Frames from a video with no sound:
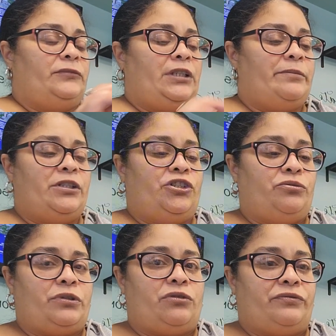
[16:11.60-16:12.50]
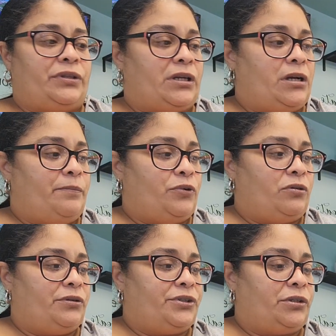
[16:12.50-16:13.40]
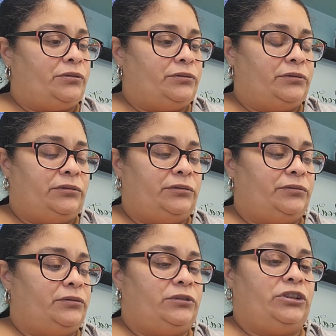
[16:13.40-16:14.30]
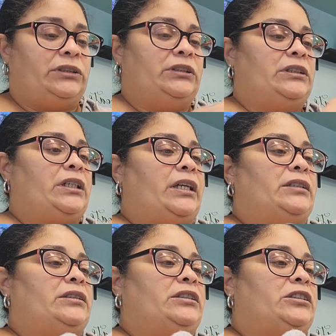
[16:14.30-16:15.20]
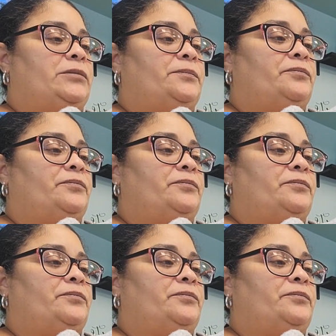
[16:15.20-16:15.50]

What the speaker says: I'm going to do it over the cup also, just in case.